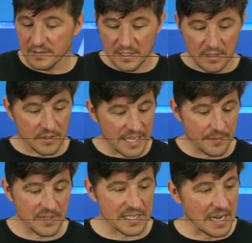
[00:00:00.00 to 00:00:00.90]
you know to
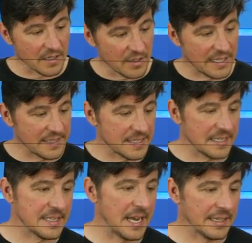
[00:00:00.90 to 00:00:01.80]
keep the dock on and the
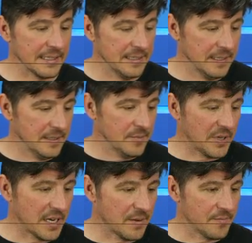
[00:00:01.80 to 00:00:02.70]
Titanic,
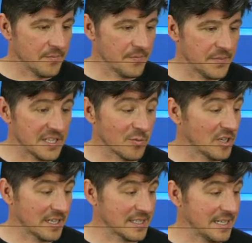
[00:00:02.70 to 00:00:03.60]
but um, this one
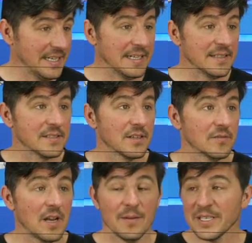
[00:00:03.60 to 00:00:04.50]
doesn't need it.
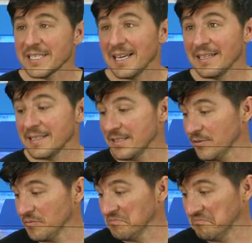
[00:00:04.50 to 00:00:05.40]
So I'm excited
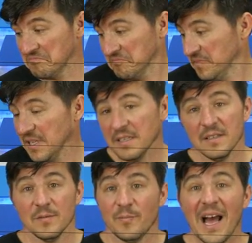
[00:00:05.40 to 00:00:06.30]
to
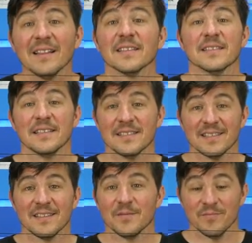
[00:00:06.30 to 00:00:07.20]
ballast this
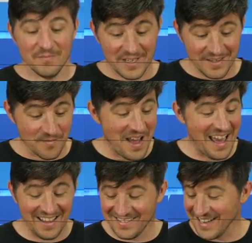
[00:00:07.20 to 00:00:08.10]
in the in the
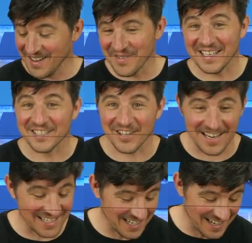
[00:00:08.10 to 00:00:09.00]
bathtub and try
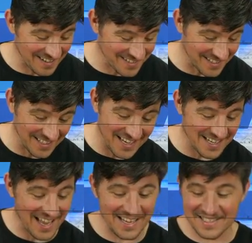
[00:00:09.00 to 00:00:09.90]
to get it out to the lake
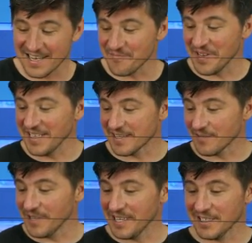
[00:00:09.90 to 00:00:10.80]
asap so
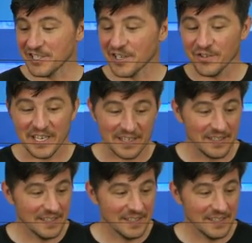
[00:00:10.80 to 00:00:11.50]
we can show you